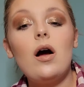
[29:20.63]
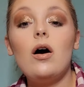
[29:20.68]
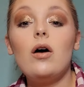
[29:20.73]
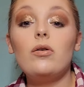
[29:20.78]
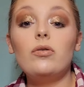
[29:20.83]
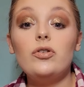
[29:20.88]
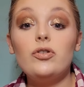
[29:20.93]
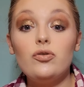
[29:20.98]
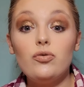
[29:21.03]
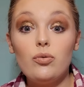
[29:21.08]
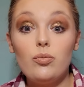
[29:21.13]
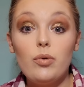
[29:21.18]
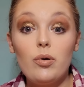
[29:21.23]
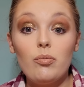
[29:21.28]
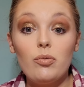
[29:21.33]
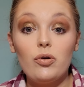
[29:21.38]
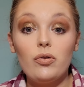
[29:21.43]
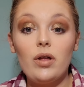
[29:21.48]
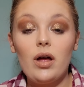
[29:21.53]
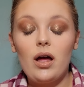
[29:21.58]
Always
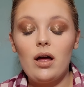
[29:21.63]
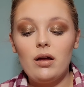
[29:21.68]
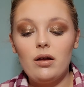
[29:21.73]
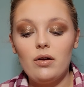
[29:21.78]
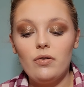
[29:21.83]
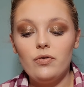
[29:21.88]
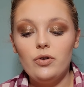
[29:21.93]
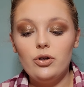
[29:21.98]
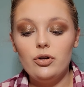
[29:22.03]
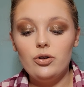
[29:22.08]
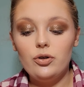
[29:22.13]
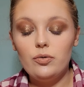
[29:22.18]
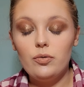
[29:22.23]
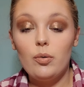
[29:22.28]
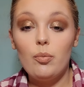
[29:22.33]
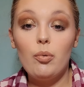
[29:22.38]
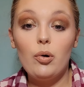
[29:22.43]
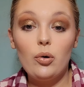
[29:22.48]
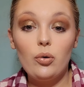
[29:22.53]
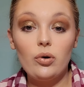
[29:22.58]
remember that. If you do
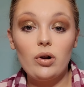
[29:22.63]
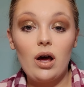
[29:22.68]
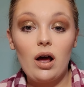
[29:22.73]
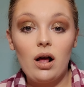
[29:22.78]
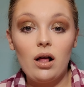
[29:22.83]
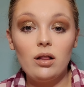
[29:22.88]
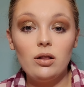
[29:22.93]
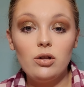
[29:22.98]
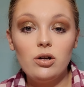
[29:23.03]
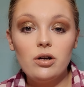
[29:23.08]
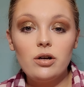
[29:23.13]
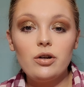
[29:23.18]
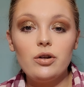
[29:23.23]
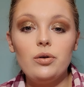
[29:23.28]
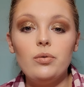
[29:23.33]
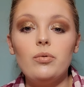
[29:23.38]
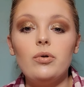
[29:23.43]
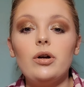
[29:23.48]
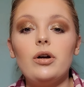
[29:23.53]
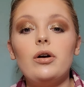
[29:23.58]
a bold eye look,
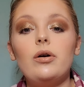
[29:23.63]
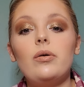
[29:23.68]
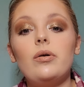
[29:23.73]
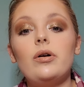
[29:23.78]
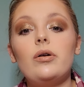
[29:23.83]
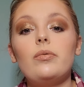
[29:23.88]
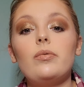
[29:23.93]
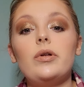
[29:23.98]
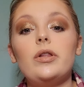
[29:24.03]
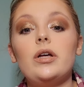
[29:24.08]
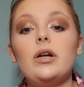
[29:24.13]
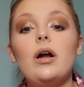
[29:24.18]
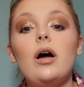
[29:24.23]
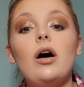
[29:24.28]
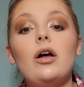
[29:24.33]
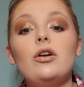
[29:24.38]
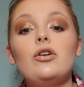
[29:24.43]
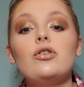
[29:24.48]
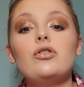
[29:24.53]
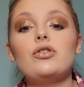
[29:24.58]
you want to go in with an
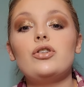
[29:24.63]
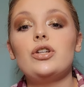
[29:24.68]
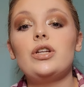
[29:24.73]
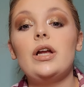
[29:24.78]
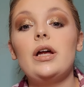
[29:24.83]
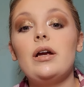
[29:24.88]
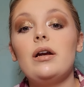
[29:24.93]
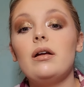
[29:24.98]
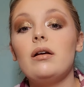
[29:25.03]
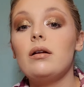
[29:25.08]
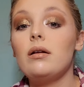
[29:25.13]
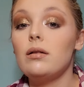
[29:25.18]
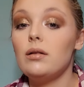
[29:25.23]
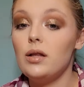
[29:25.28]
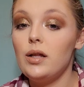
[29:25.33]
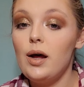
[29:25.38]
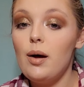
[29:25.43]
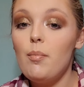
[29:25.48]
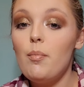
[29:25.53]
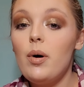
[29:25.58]
understated
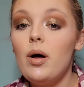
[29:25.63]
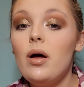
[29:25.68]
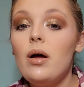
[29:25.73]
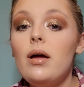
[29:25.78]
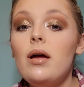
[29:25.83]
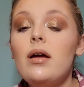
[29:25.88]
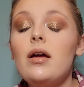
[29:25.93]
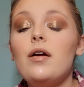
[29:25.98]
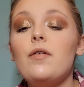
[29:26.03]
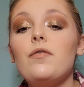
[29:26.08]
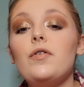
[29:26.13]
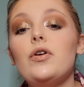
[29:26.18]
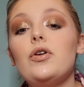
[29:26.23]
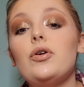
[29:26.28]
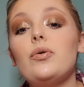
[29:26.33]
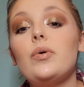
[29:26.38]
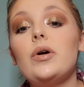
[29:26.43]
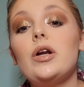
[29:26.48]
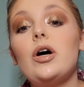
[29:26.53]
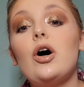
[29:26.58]
lip. If you
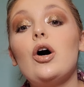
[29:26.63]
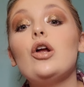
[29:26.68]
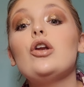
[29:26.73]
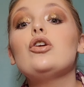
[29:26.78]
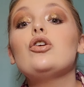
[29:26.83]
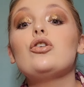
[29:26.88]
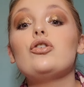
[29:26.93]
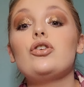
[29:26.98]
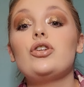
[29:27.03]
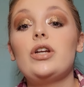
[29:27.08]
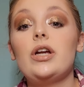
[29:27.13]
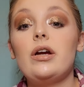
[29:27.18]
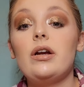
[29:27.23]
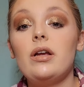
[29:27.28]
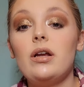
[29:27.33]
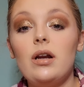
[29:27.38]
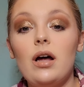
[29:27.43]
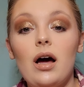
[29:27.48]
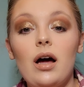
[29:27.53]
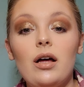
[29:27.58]
do an
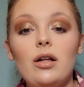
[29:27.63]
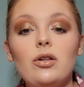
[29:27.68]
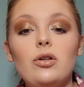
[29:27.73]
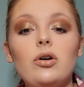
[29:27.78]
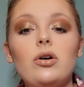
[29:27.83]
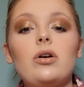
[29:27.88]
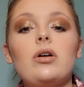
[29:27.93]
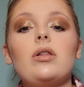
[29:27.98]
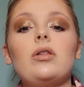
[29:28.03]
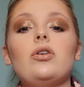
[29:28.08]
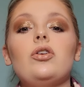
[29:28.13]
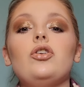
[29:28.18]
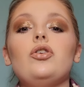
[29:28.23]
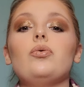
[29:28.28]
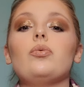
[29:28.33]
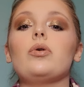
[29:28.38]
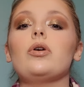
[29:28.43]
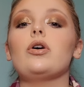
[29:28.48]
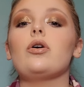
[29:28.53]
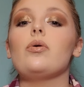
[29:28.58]
understated eye look, then
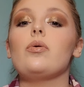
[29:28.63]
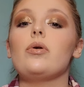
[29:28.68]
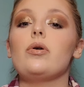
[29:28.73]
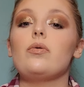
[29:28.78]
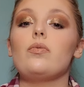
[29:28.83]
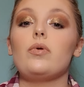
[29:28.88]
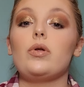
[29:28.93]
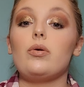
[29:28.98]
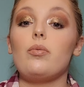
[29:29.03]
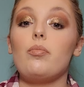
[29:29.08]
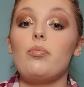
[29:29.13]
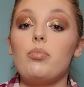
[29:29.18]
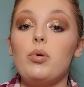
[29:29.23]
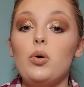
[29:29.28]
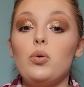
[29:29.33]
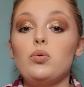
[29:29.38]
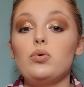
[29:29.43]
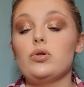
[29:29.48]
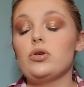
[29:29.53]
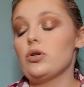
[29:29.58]
you want to go in with a
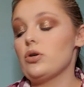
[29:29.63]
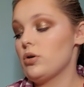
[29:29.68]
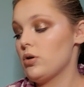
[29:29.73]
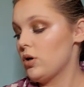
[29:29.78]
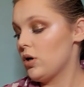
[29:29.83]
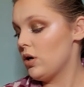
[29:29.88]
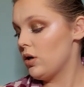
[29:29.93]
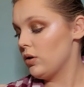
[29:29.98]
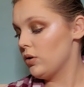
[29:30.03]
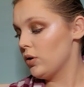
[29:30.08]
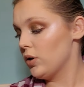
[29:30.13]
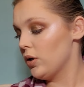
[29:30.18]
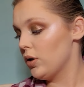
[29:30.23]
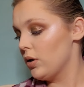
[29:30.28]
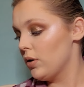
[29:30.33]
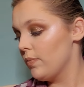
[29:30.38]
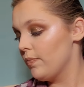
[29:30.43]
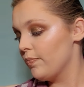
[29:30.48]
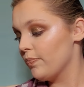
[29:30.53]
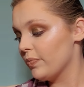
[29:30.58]
bolder color
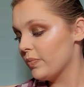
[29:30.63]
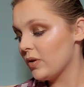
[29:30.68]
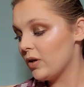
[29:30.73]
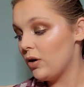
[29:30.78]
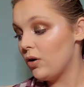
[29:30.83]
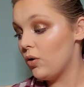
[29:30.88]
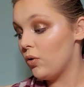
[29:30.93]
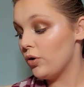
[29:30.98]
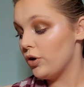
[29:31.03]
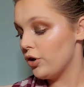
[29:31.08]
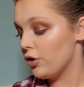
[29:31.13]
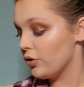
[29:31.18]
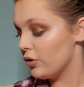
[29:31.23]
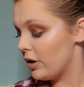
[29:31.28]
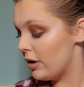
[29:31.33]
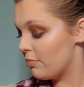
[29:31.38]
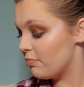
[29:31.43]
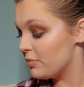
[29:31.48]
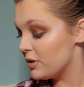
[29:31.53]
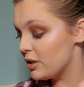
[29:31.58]
on your
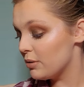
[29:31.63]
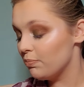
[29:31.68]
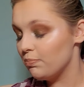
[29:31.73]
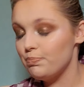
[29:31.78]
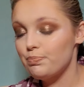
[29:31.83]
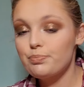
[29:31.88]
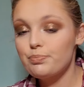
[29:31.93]
lips.